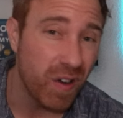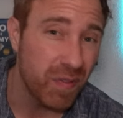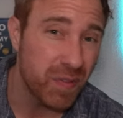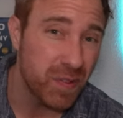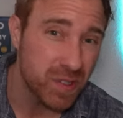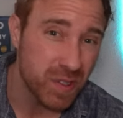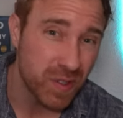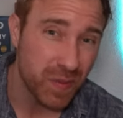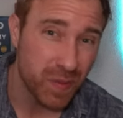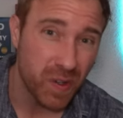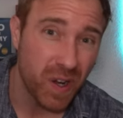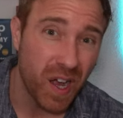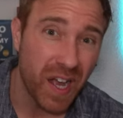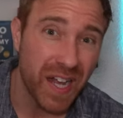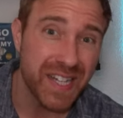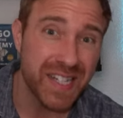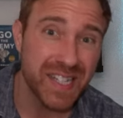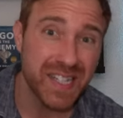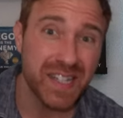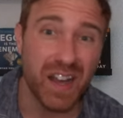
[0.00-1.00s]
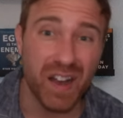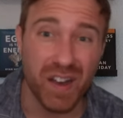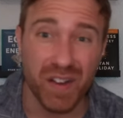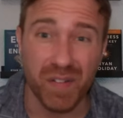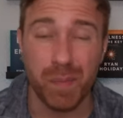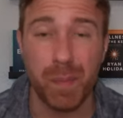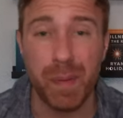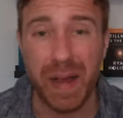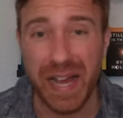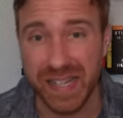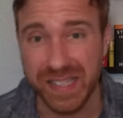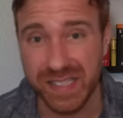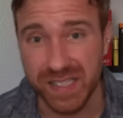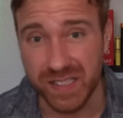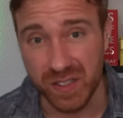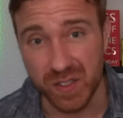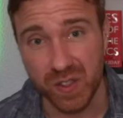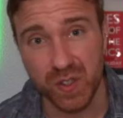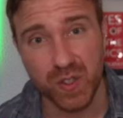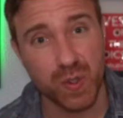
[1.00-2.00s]
offers a variety of
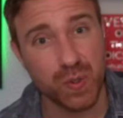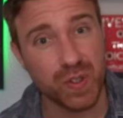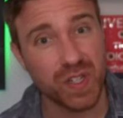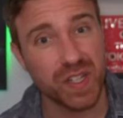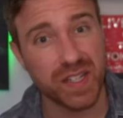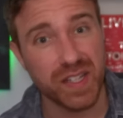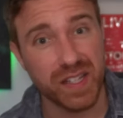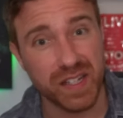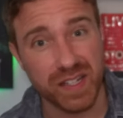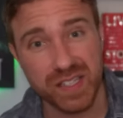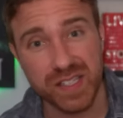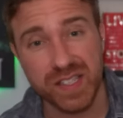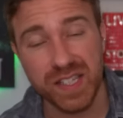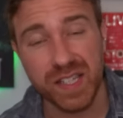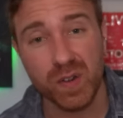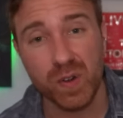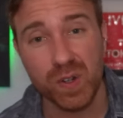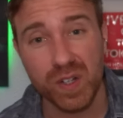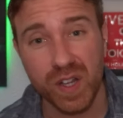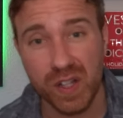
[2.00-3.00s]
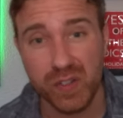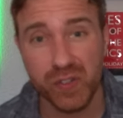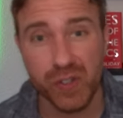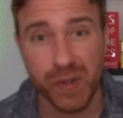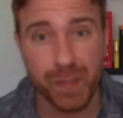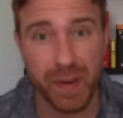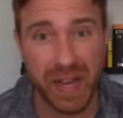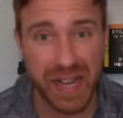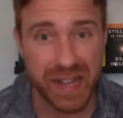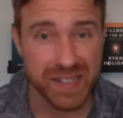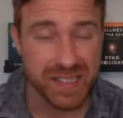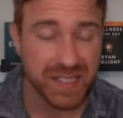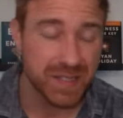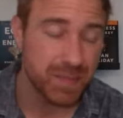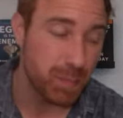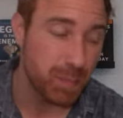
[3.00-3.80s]
passes. You can get a single country pass,